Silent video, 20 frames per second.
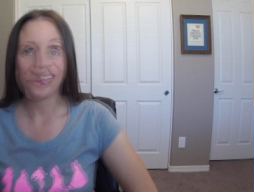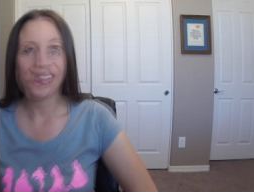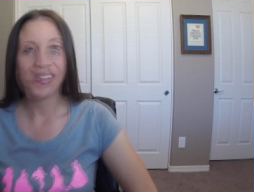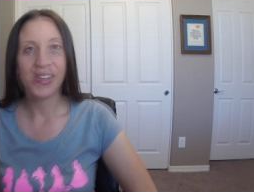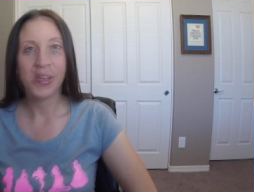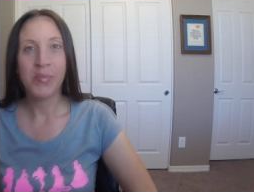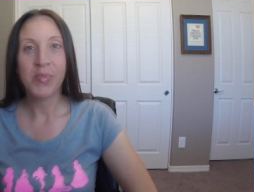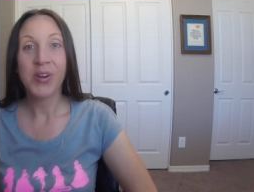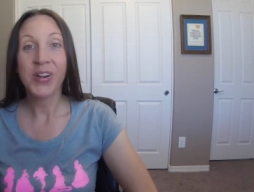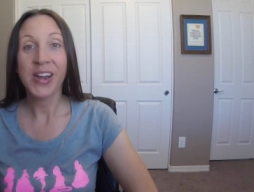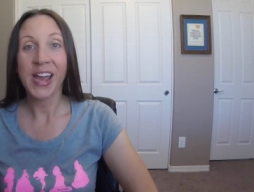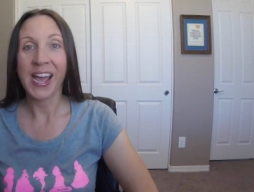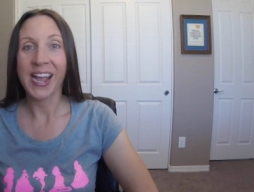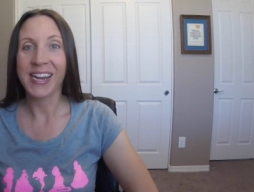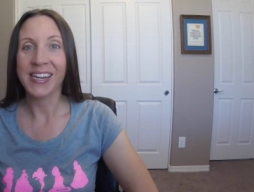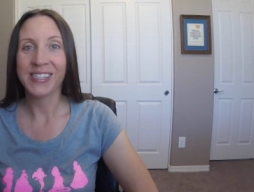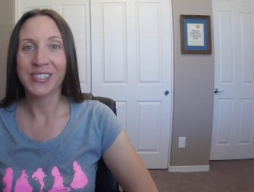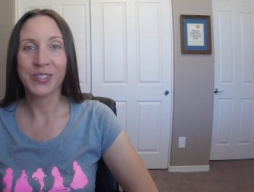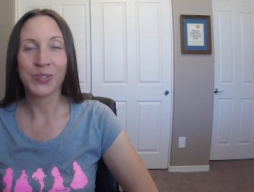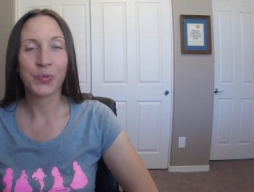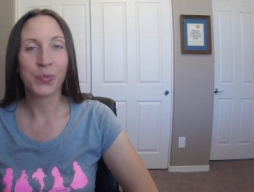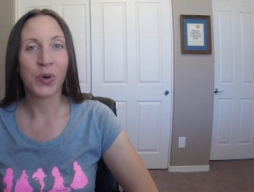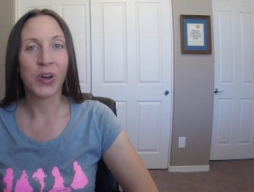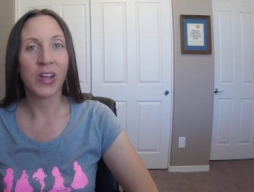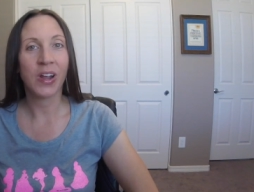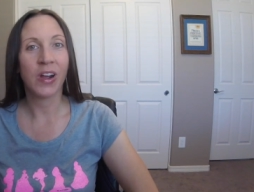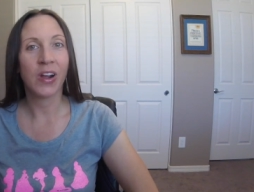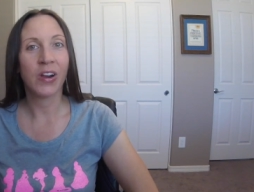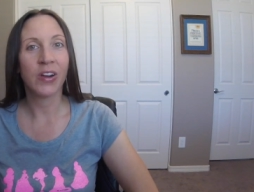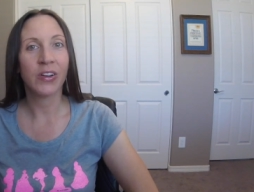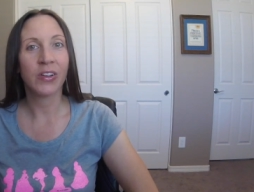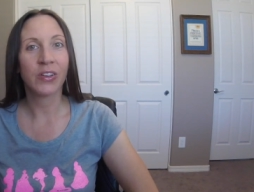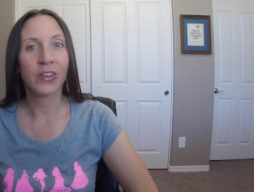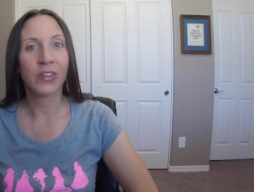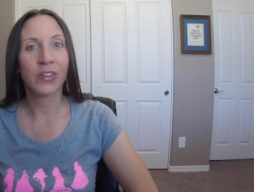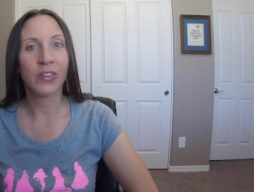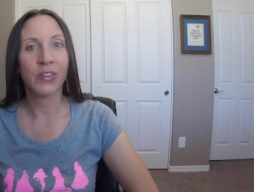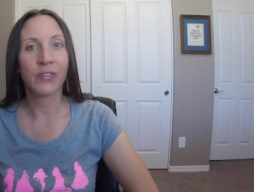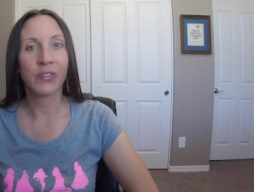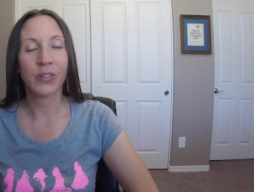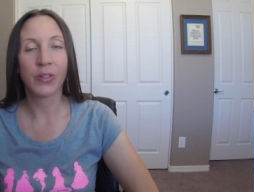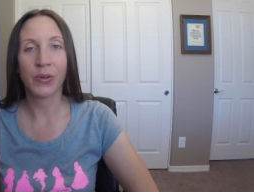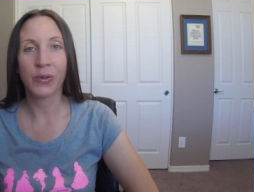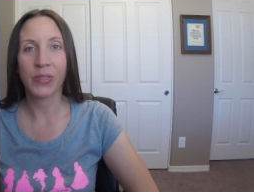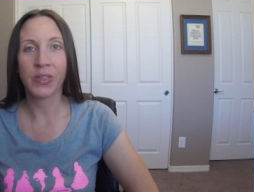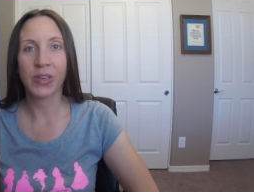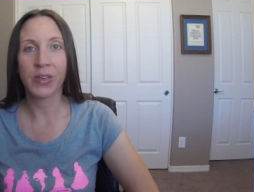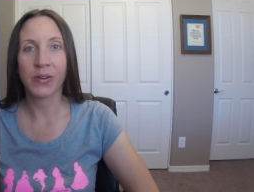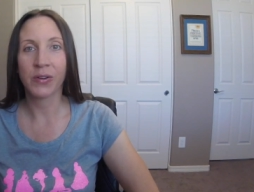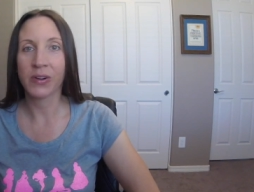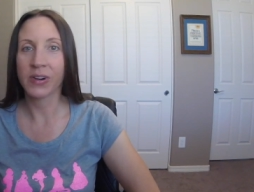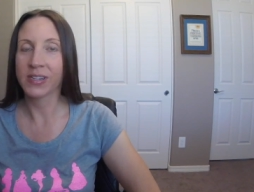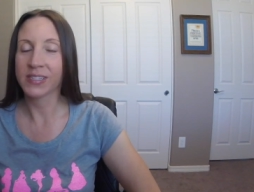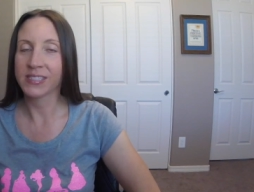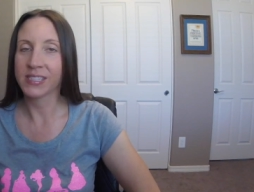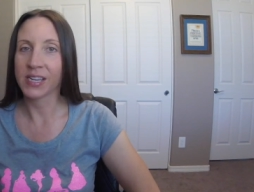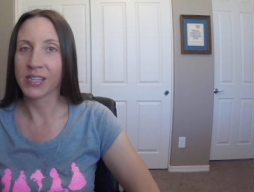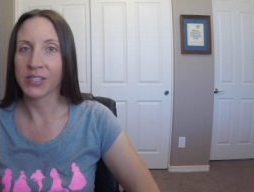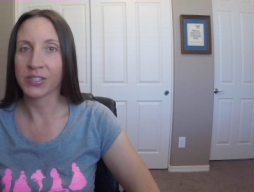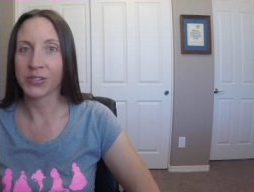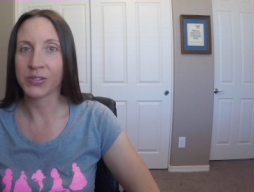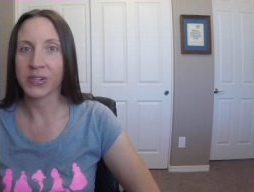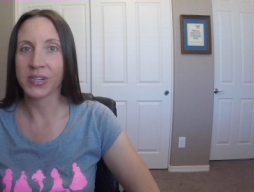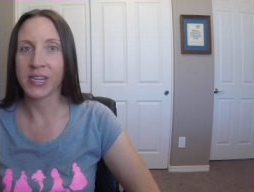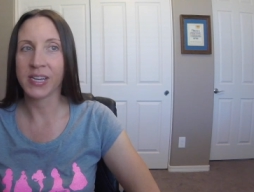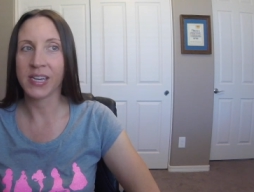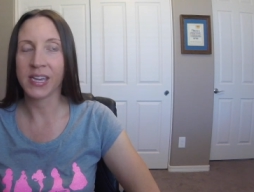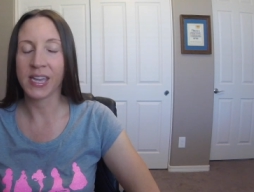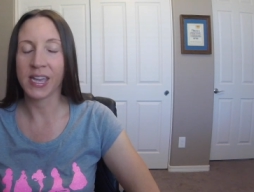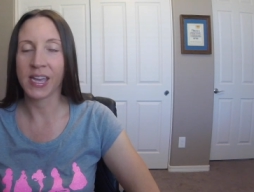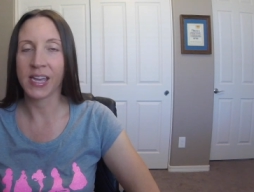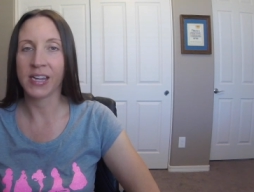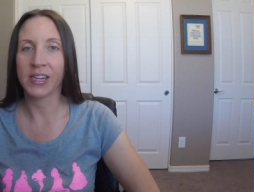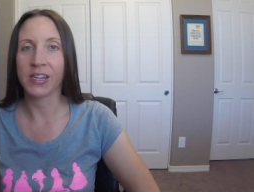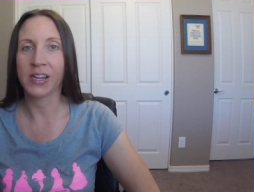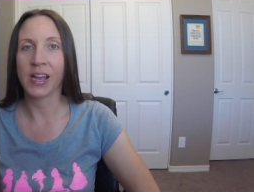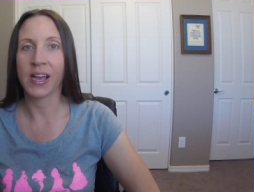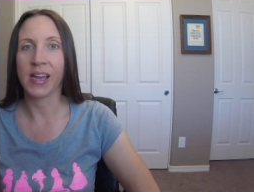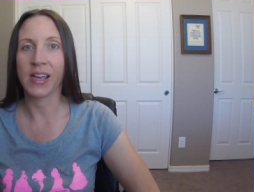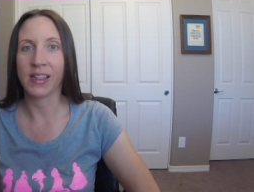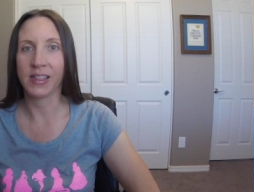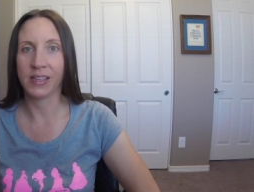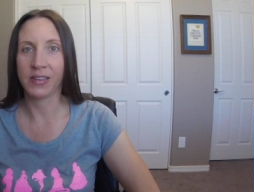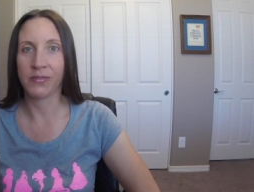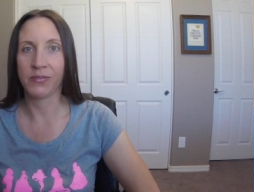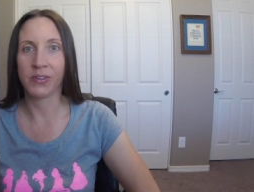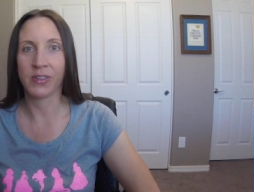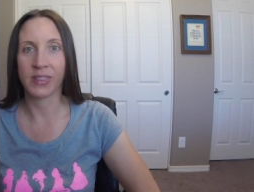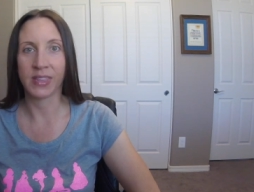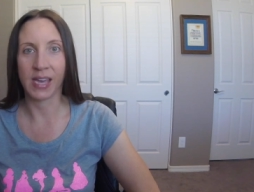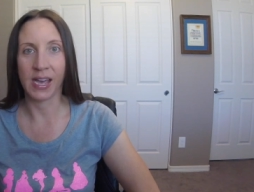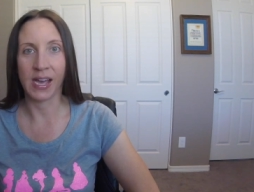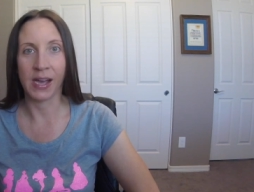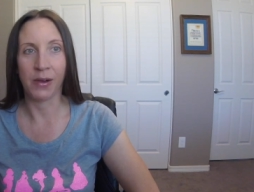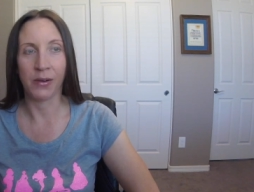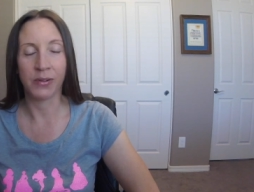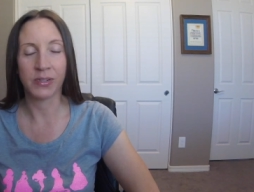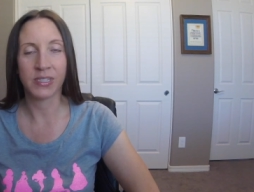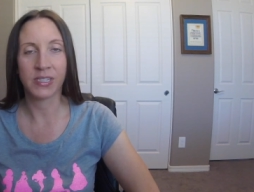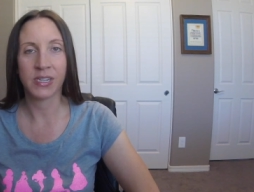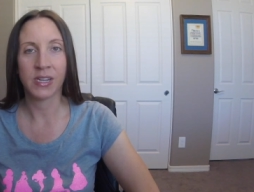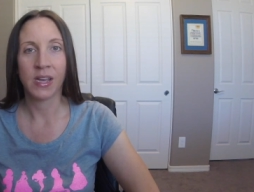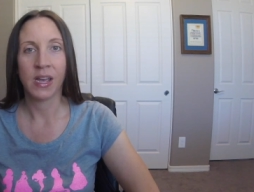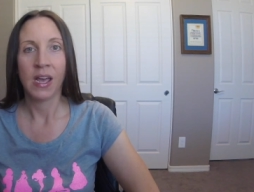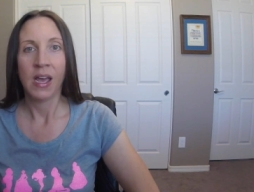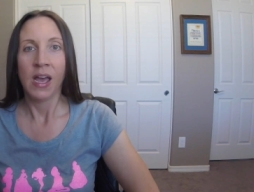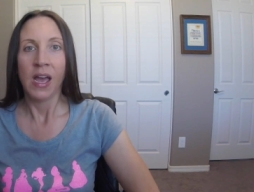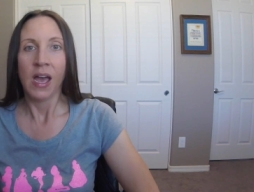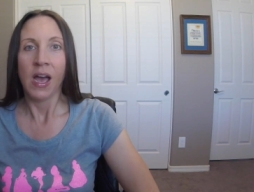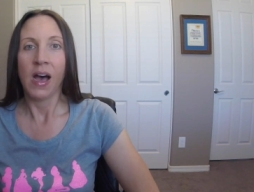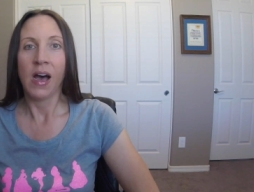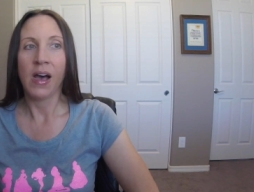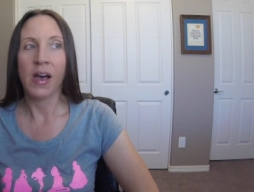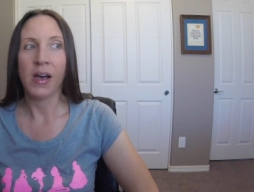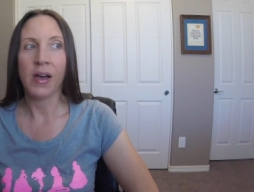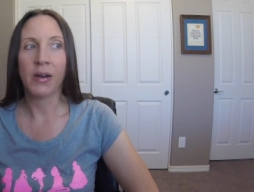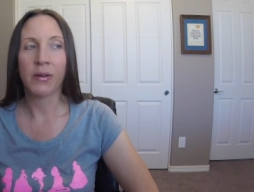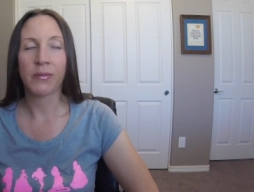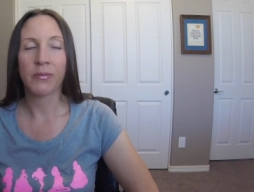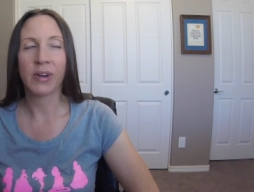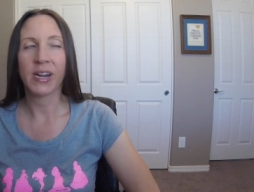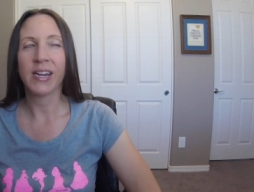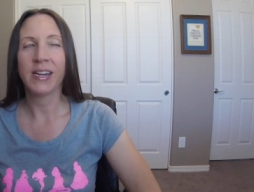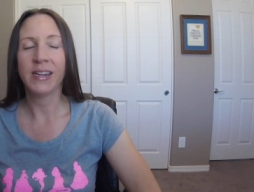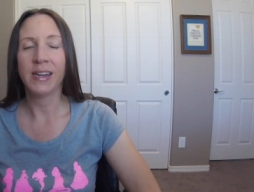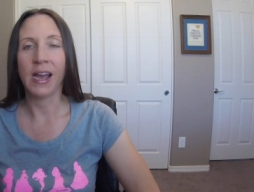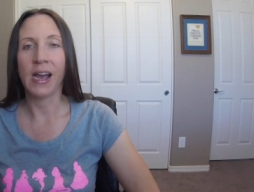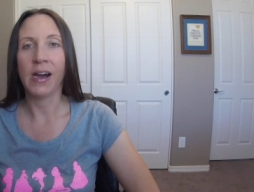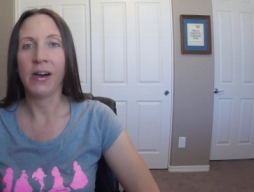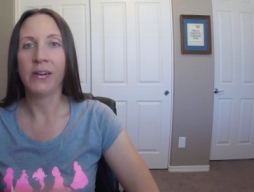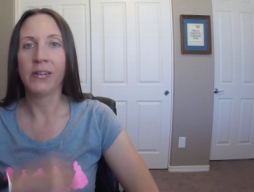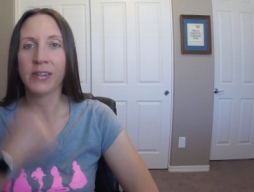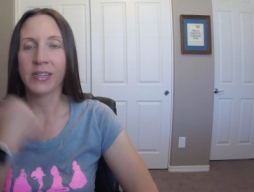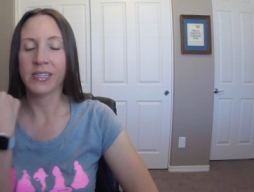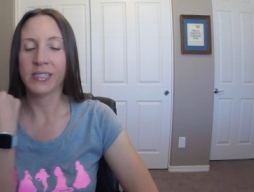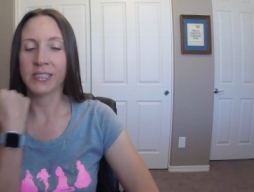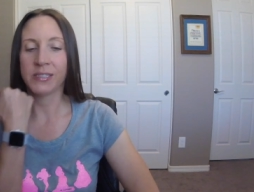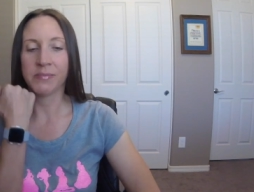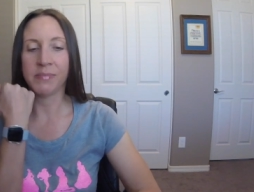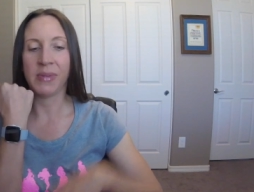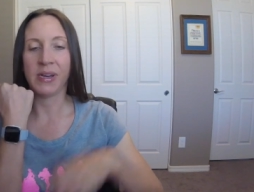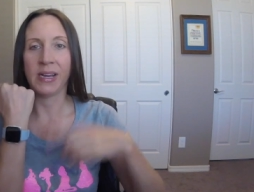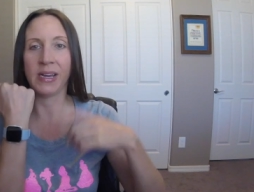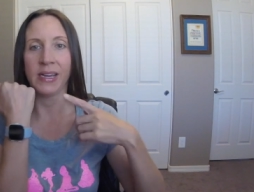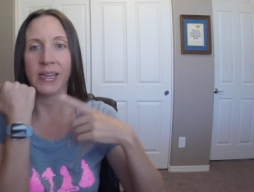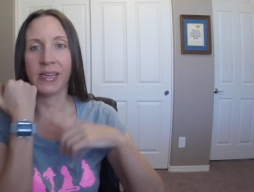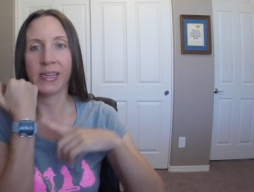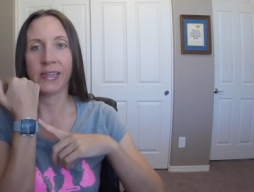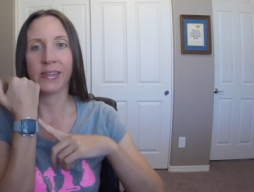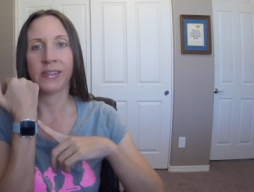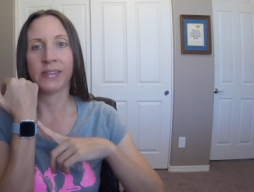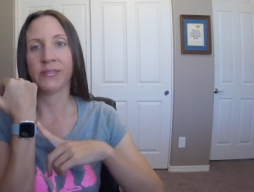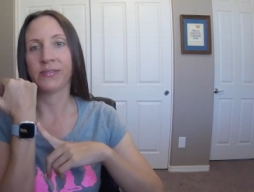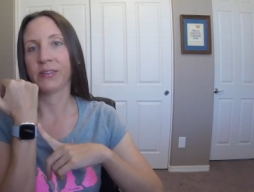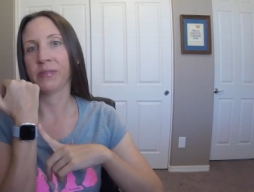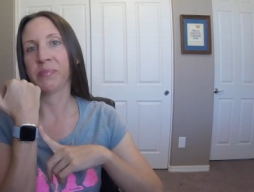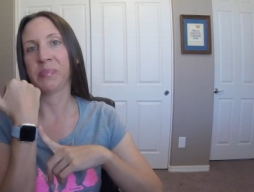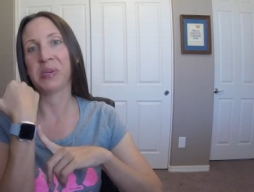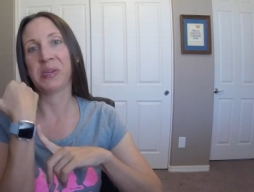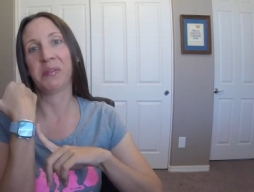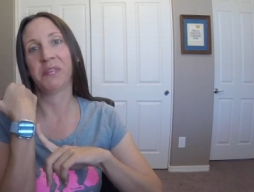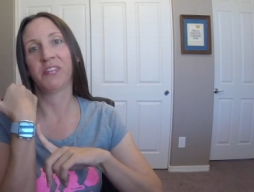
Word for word: Number nine is what article of clothing or accessory can't I live without? Uh, right now, it's my Fitbit